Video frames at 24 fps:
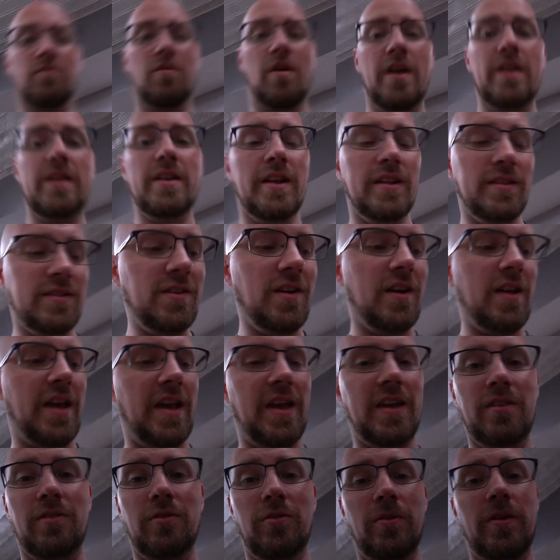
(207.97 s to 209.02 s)
Right, and it's got a
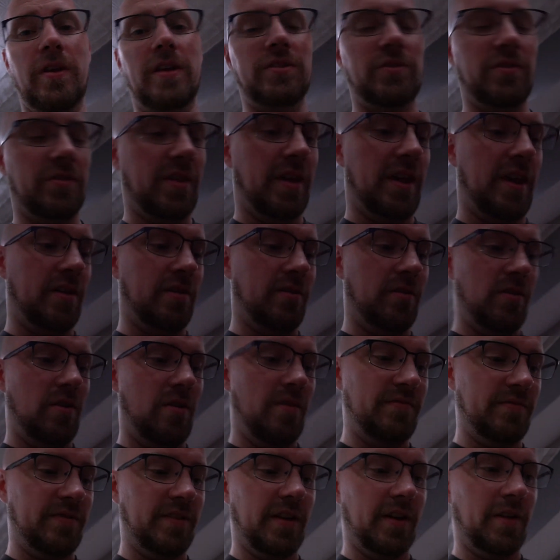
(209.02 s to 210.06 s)
handle on it. I took the handle
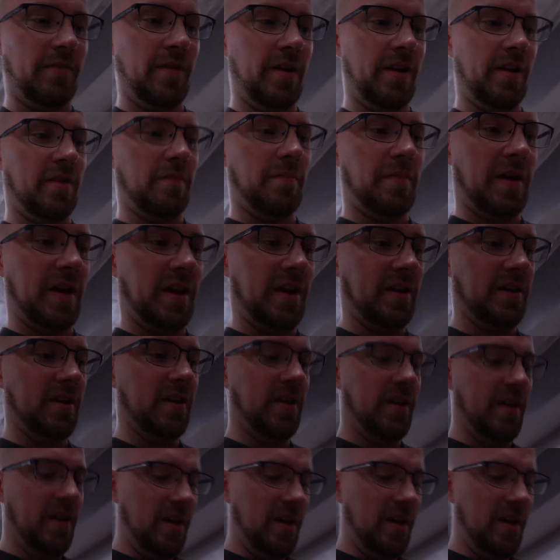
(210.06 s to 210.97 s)
off to get it ready to paint.